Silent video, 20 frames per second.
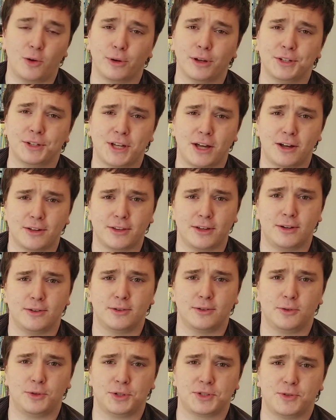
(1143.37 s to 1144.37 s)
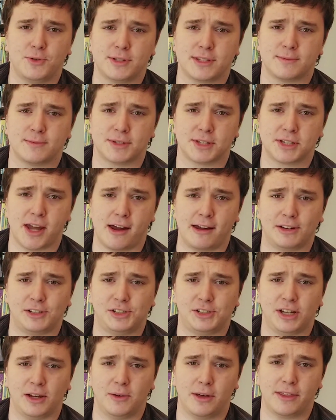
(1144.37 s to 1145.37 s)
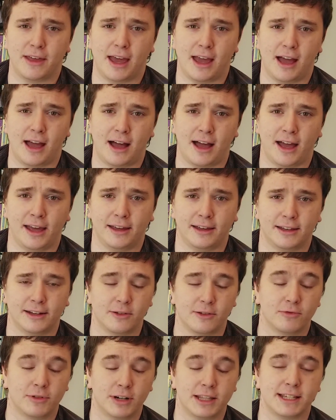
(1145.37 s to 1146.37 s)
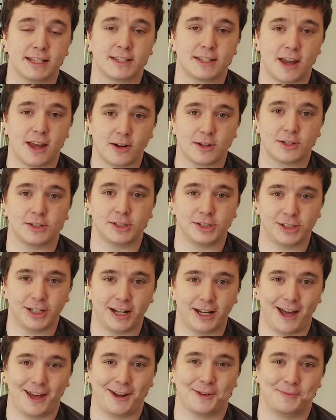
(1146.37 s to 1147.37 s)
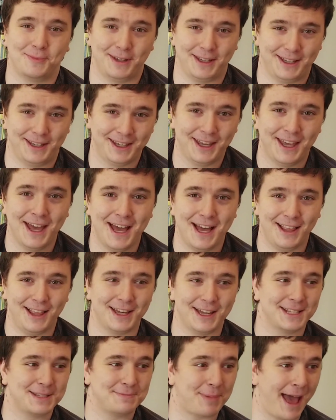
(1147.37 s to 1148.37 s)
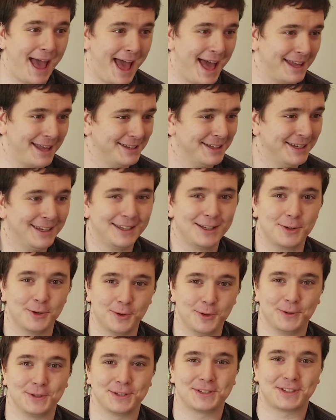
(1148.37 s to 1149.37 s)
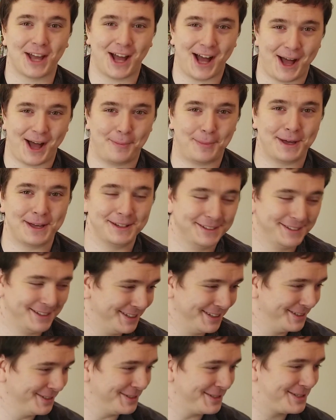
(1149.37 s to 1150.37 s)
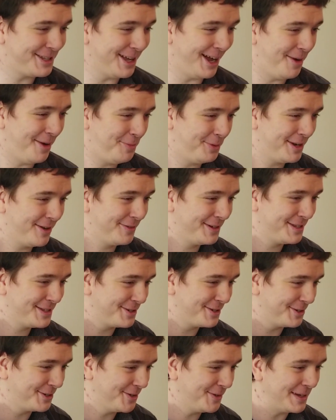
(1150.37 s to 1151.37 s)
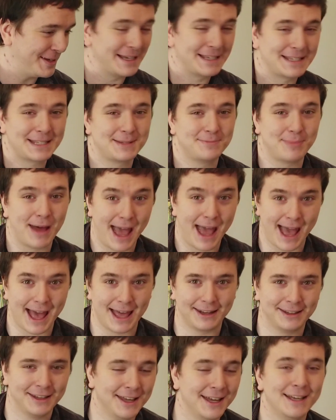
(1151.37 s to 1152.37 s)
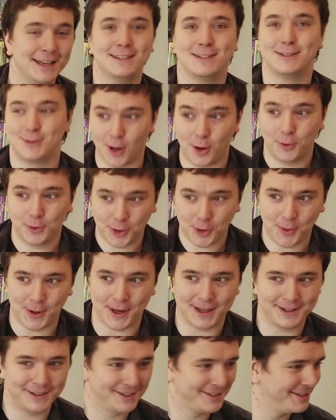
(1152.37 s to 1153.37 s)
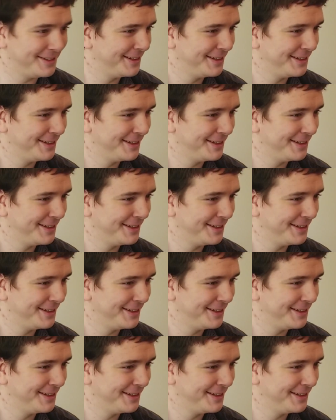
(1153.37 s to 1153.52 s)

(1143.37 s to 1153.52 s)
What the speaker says: Real talk though, Google's doing some scary shit with AI and it really scares the shit out of me. Like, it's bad. Google, stop it. Stop whatever it is you're doing because it's bad. Don't do it.